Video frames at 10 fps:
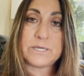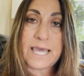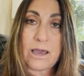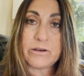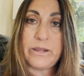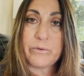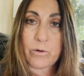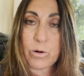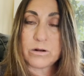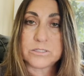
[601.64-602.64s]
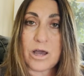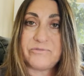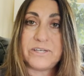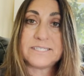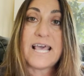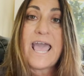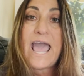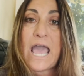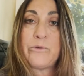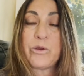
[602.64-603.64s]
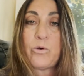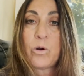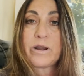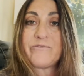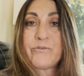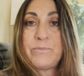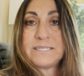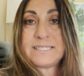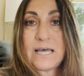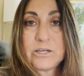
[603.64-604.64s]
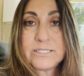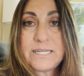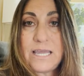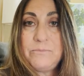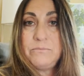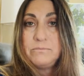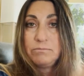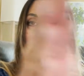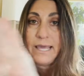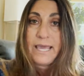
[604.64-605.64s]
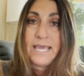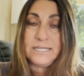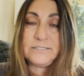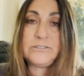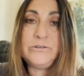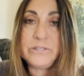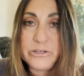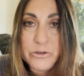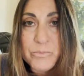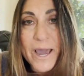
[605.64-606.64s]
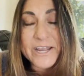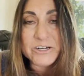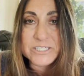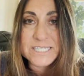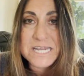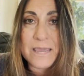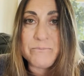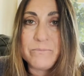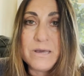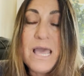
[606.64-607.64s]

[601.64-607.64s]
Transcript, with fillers: the county recorder's office and record it from the seller's name and to the new buyer's name.